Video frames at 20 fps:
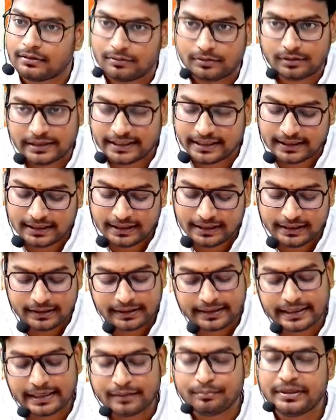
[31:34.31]
Directly
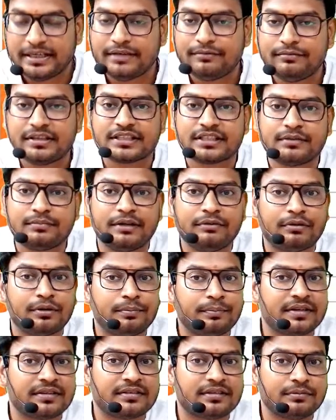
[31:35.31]
can be invested by one
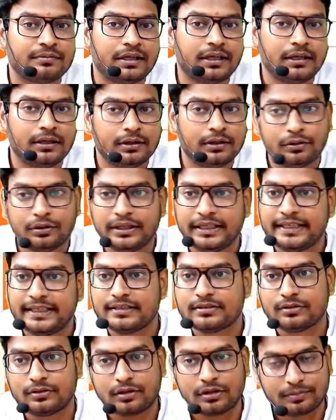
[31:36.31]
person ma? No, it is
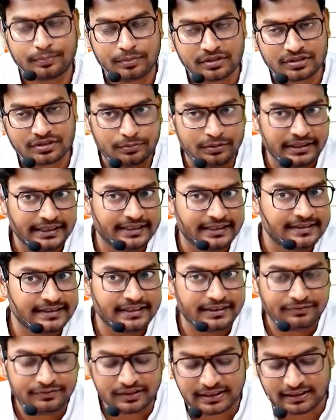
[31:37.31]
not possible. It is a
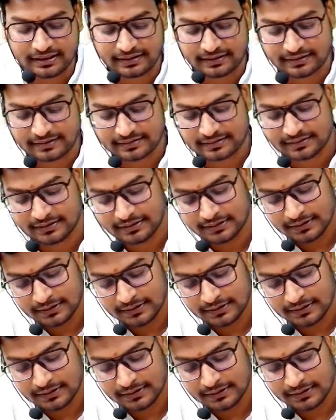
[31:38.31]
difficult task.